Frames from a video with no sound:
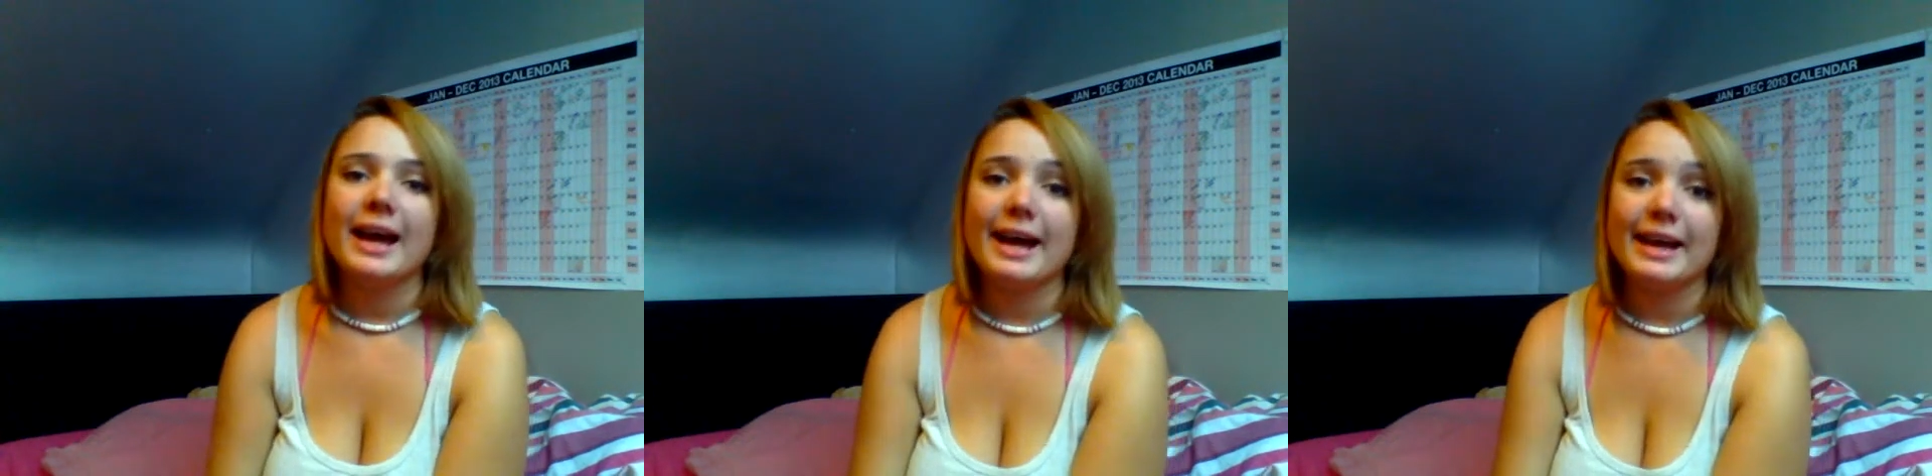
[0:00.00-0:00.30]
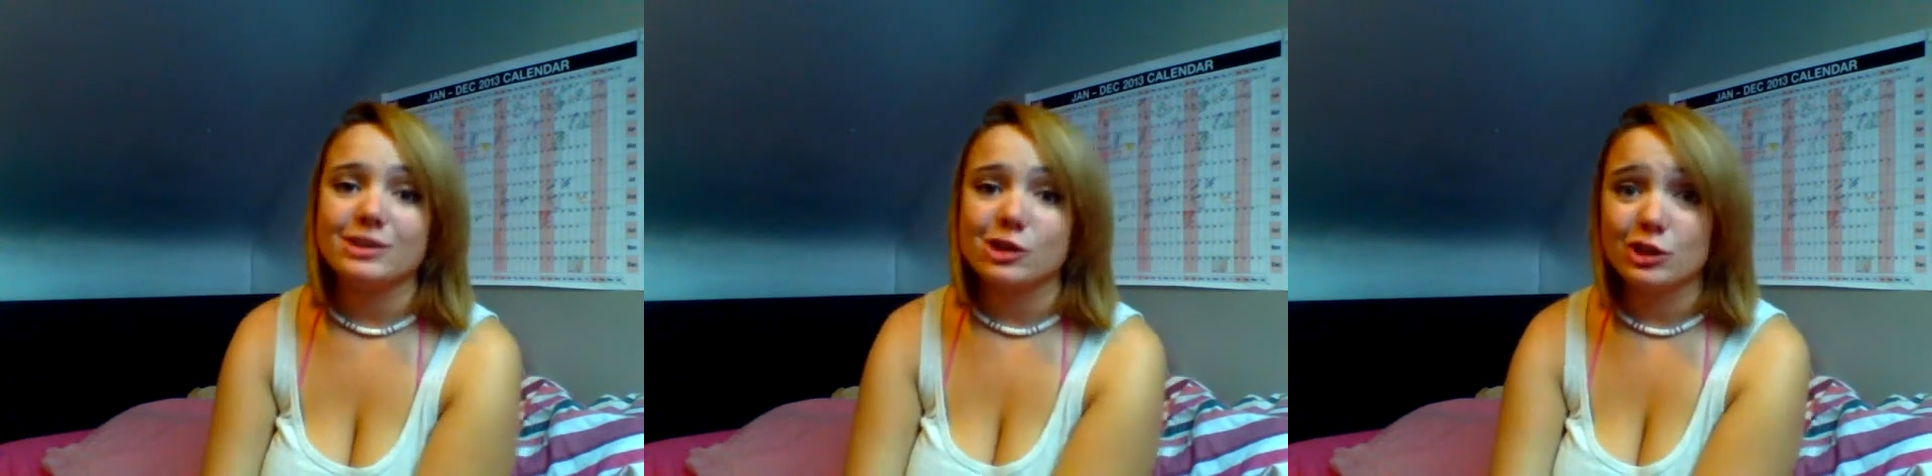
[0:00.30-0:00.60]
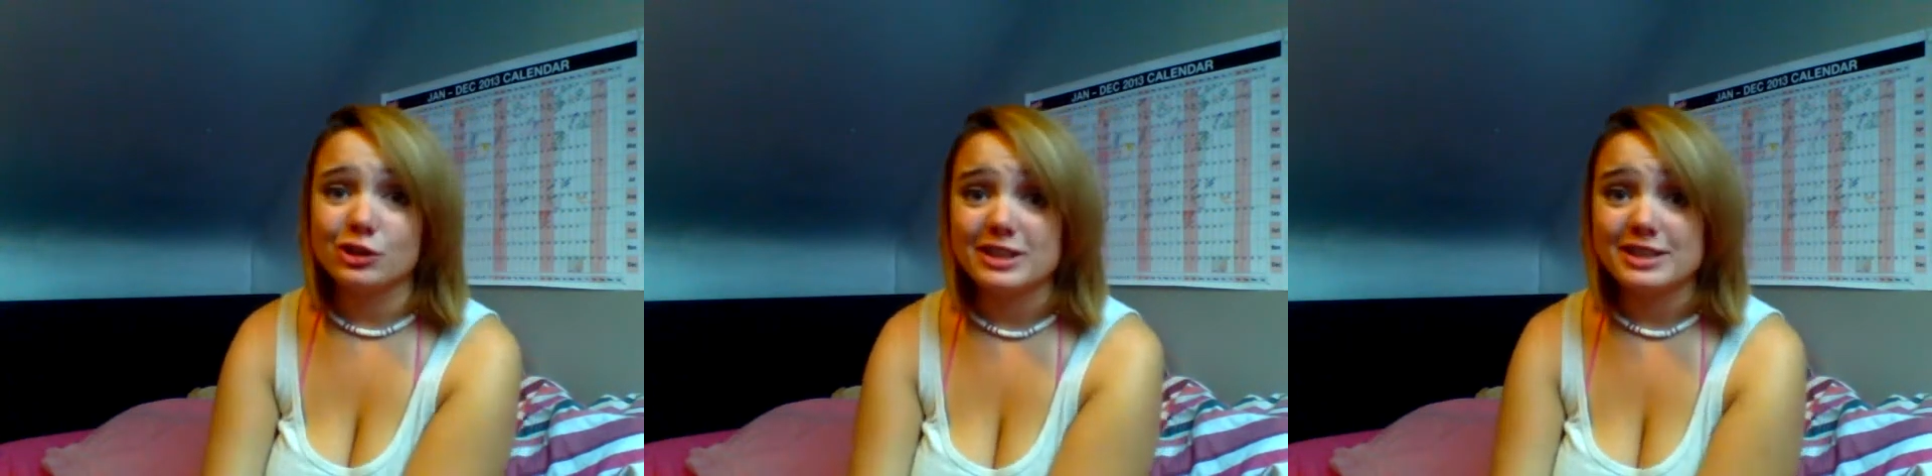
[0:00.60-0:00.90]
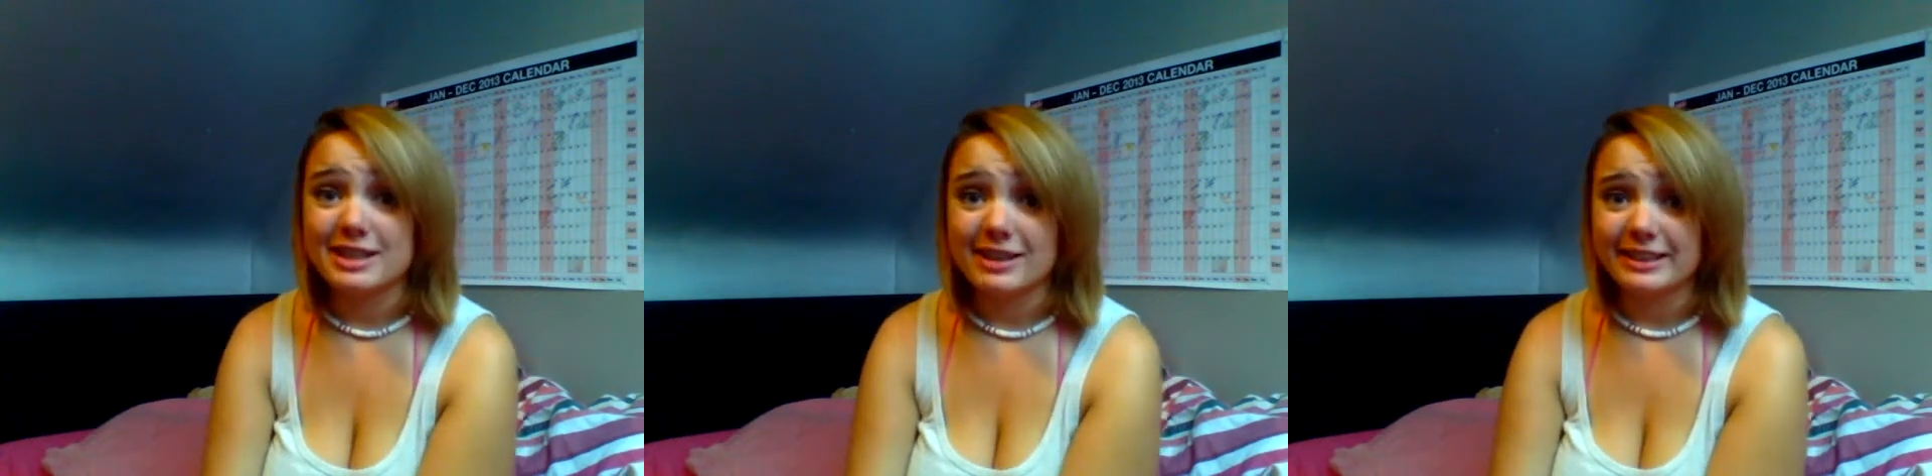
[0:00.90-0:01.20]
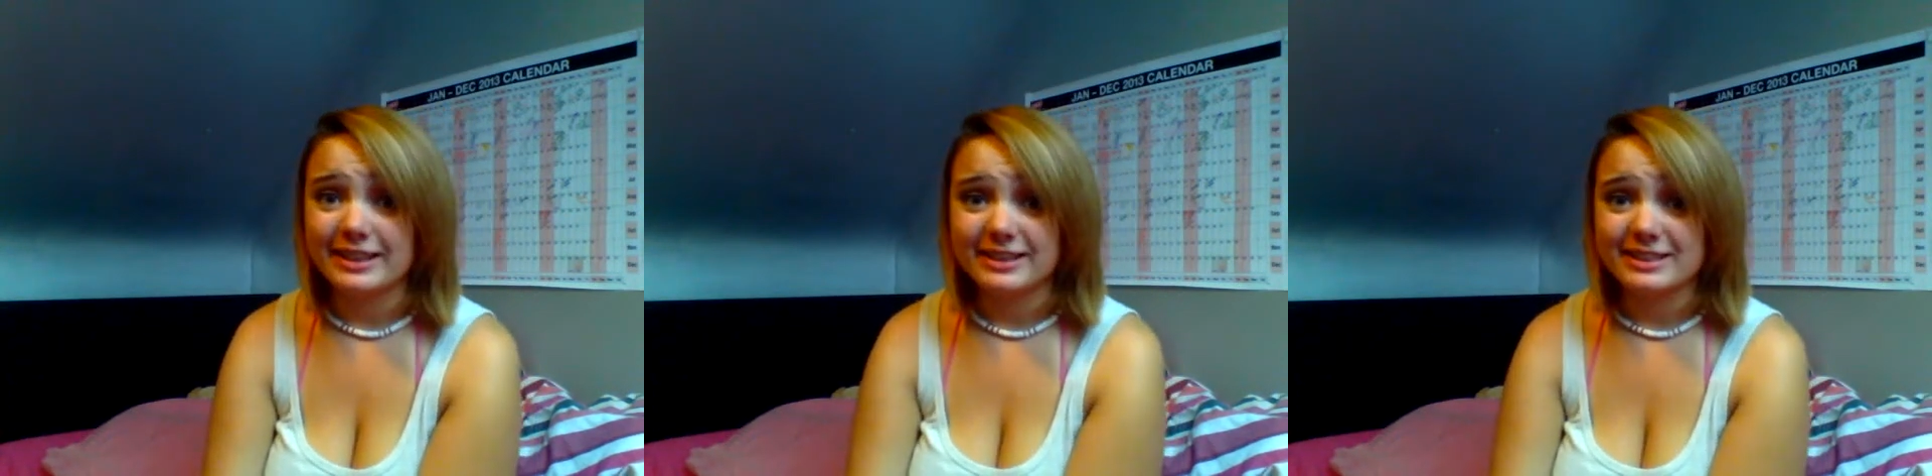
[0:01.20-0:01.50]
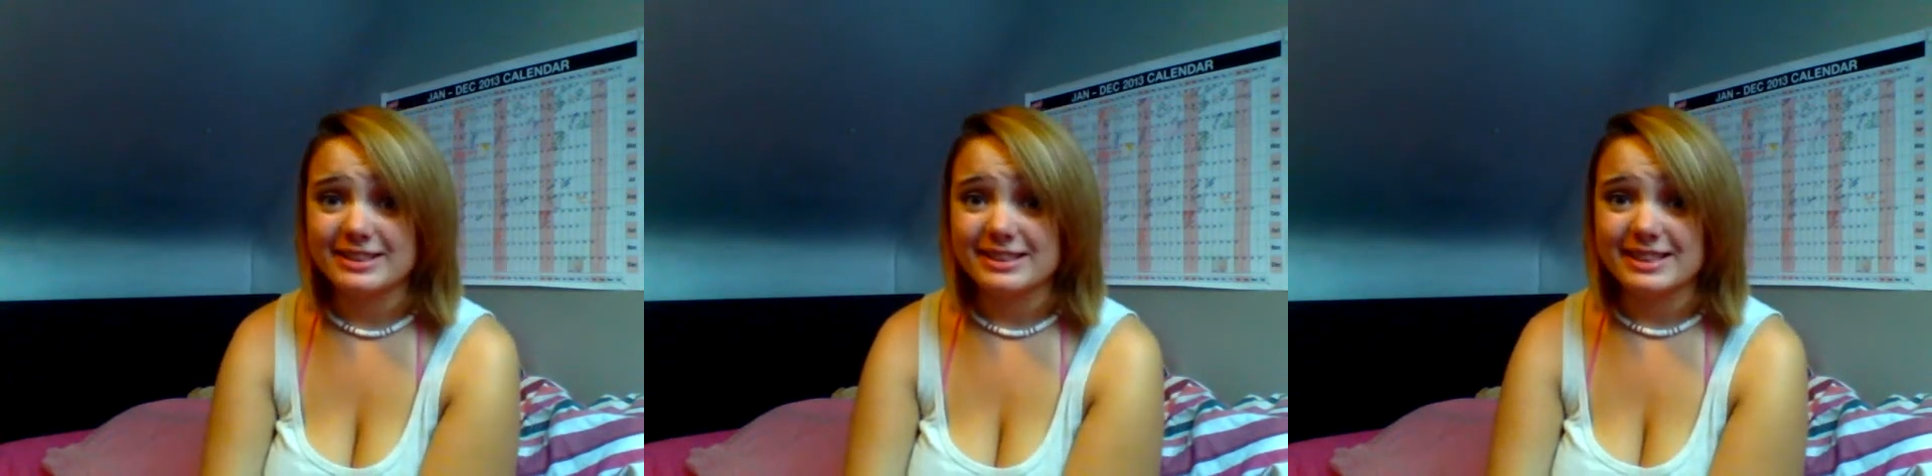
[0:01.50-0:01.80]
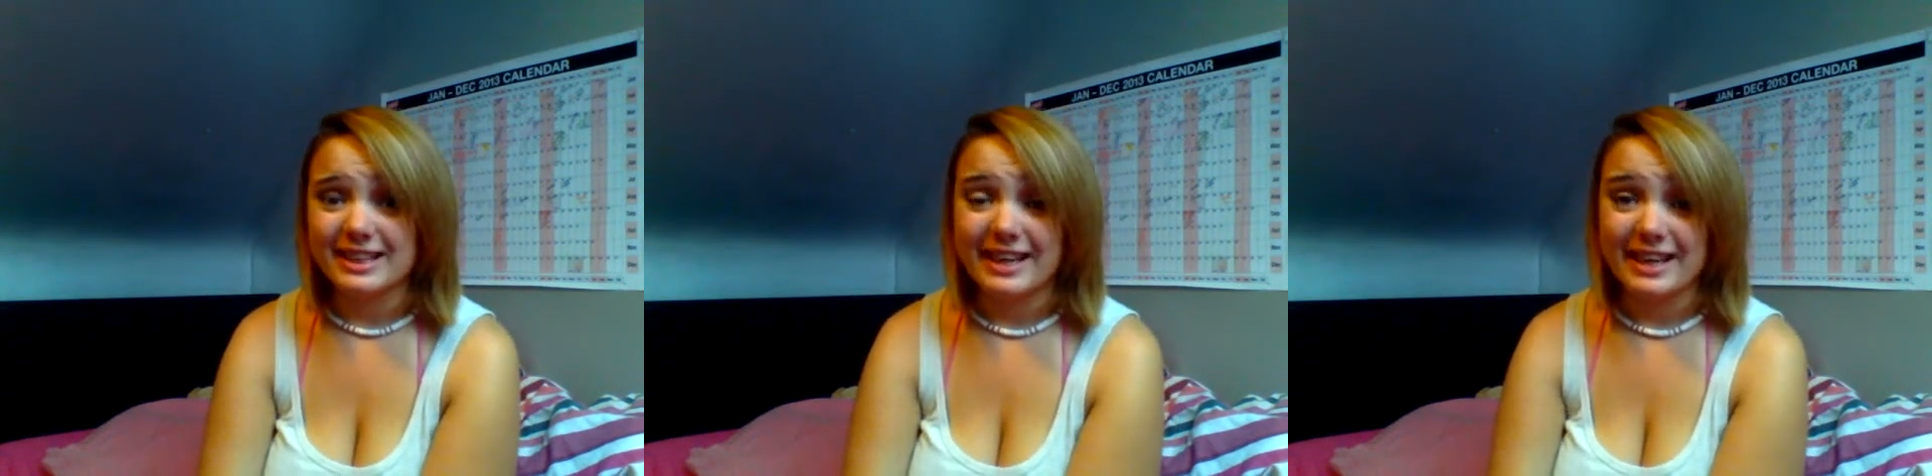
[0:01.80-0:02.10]
And on the diet
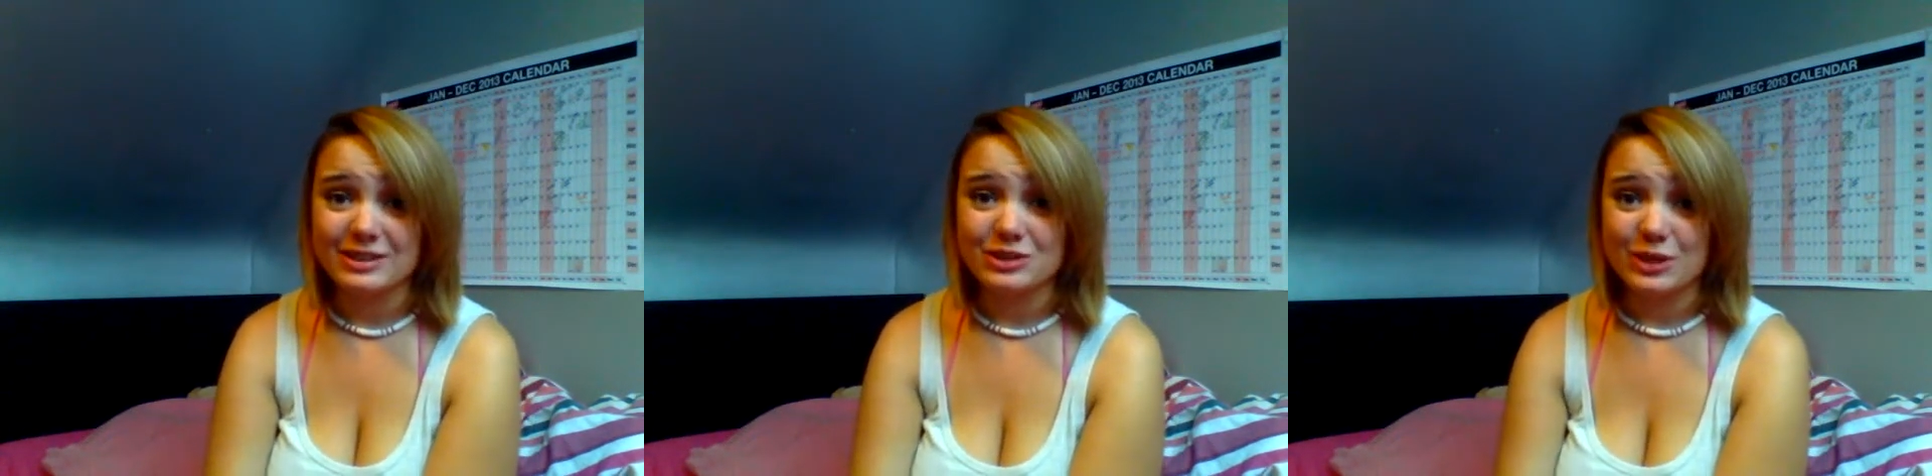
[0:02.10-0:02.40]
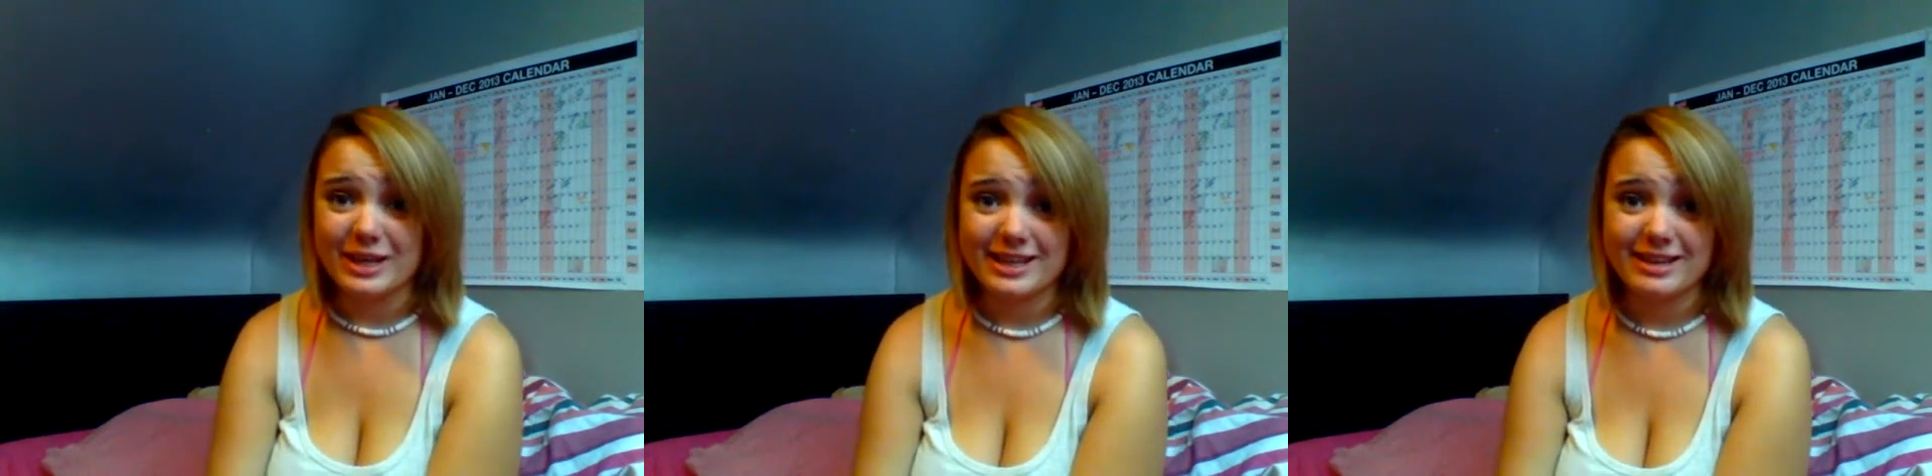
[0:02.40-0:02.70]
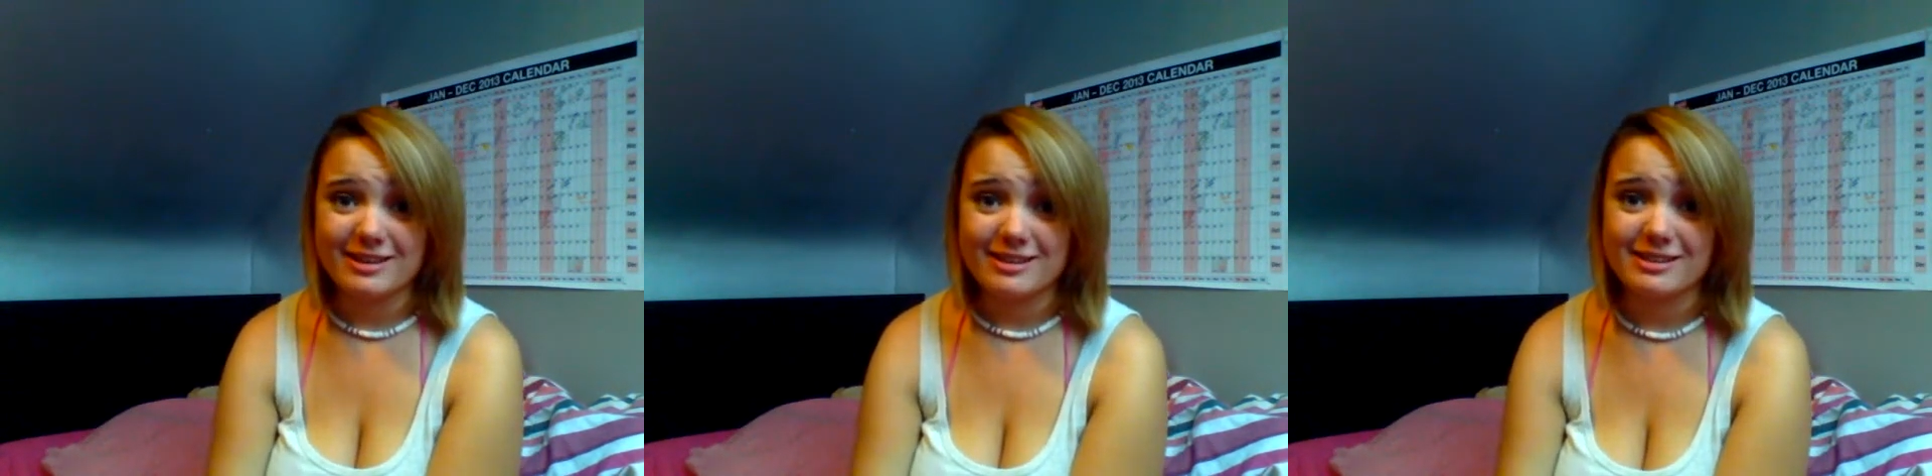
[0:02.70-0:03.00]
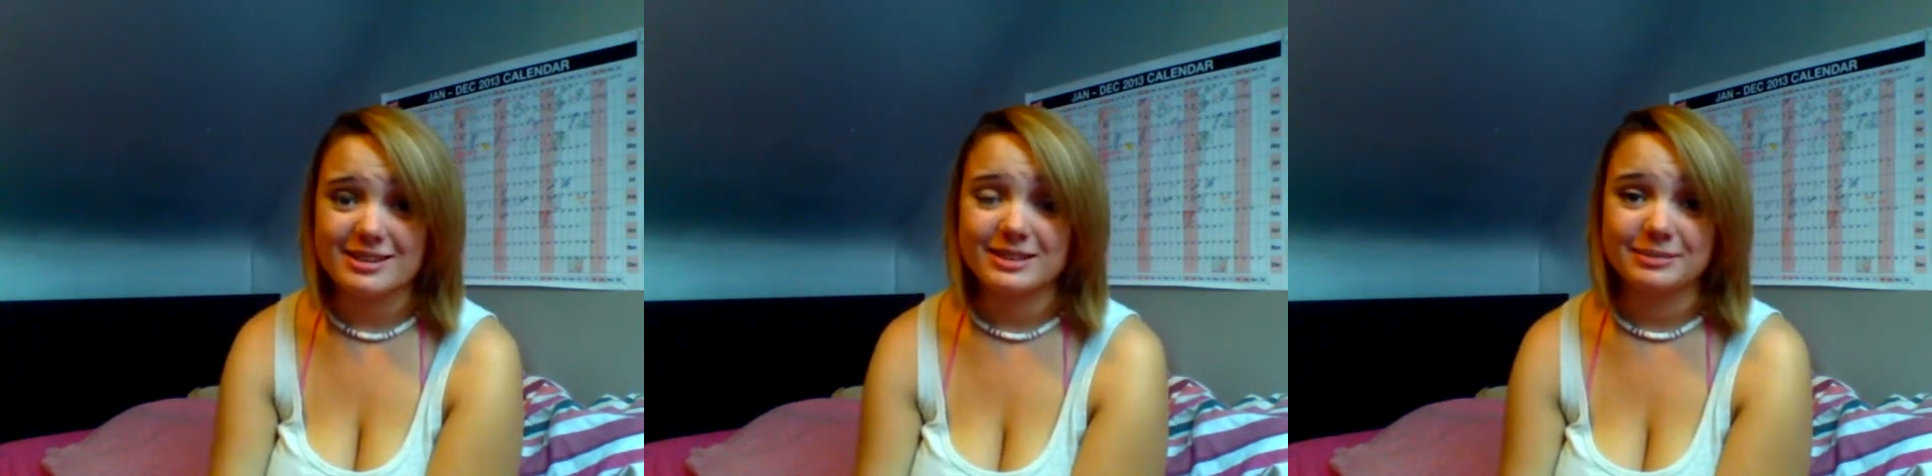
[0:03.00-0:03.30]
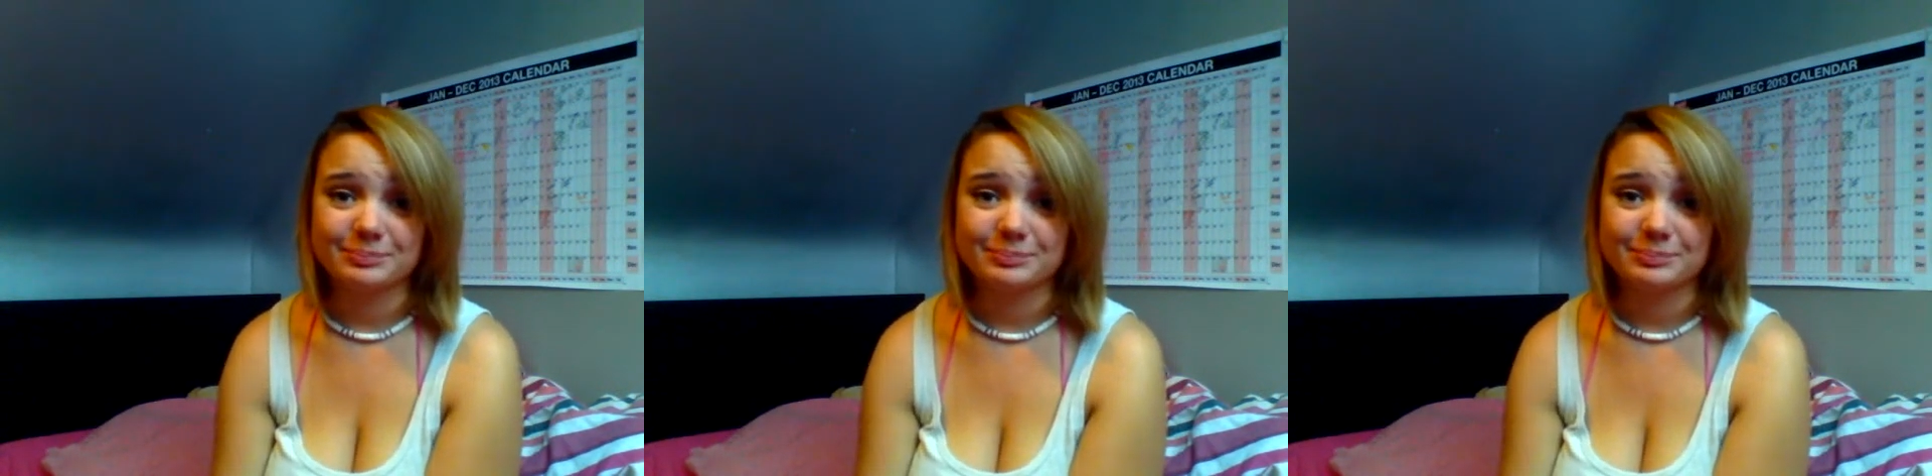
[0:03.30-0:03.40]
and training hard,